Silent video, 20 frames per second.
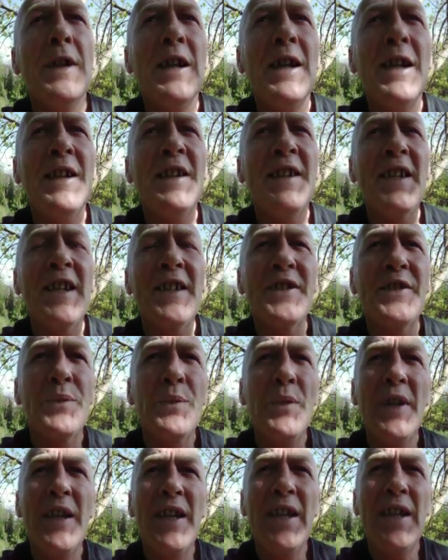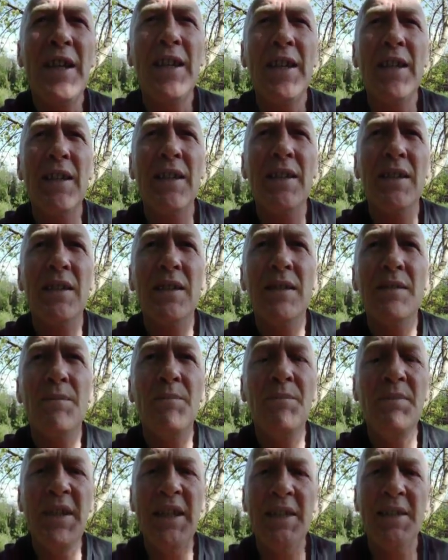And that's where
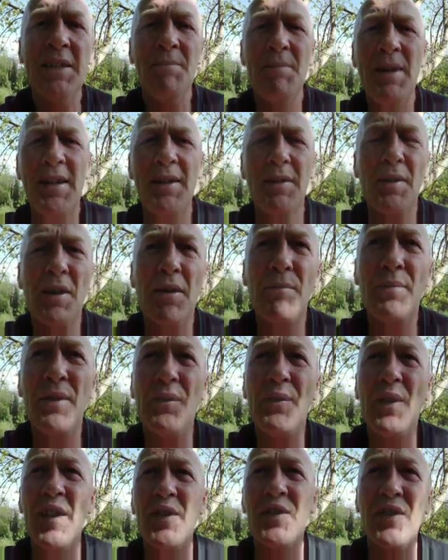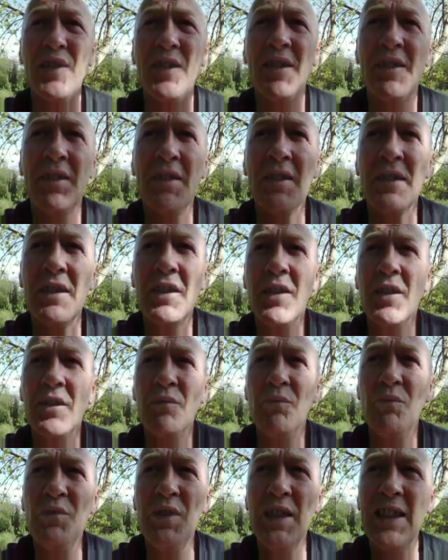me and the medical profession,
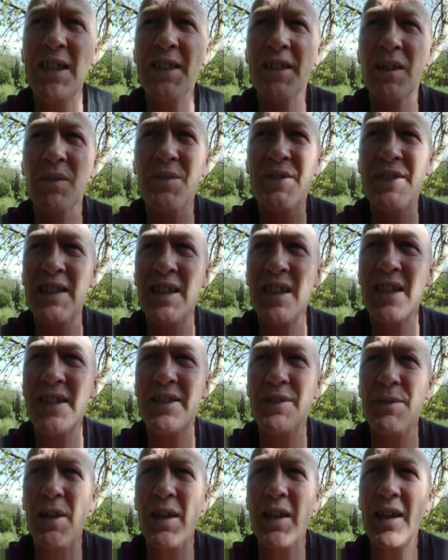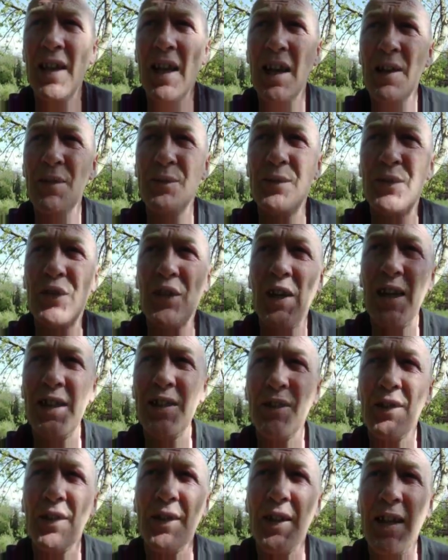really don't see eye to eye. I've
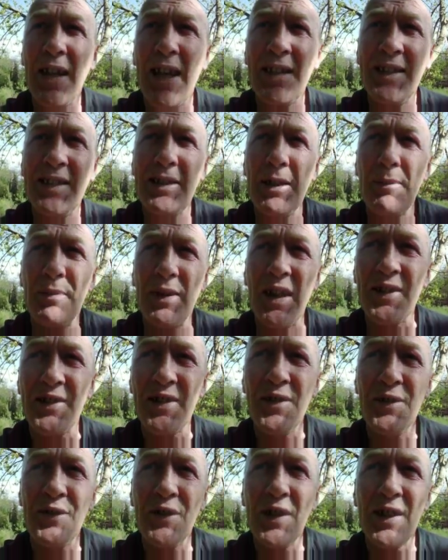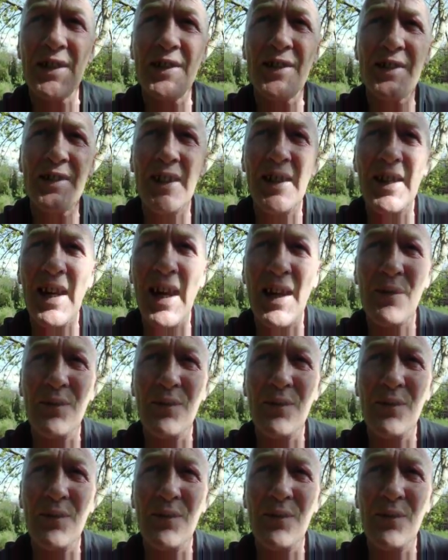tried all their antidepressant drugs. They have